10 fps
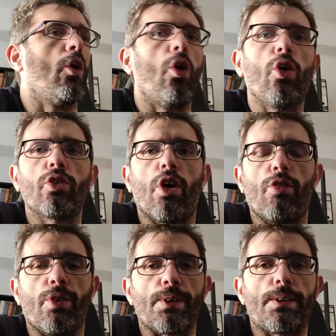all
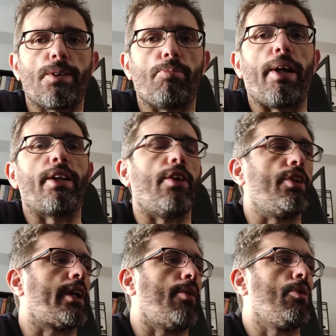novels by
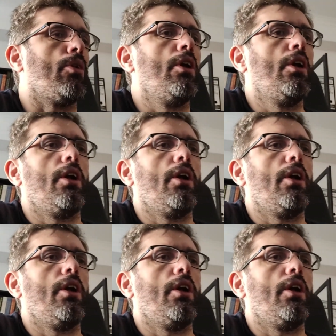David Gemmell